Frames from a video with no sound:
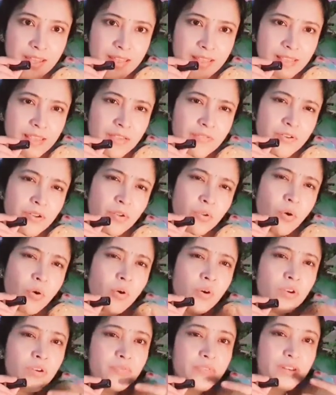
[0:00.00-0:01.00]
they have a
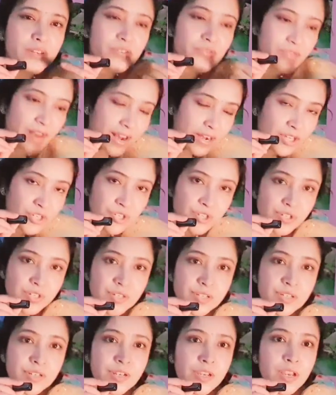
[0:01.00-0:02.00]
lot of
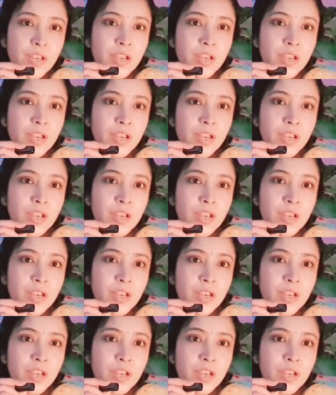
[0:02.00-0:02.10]
attraction,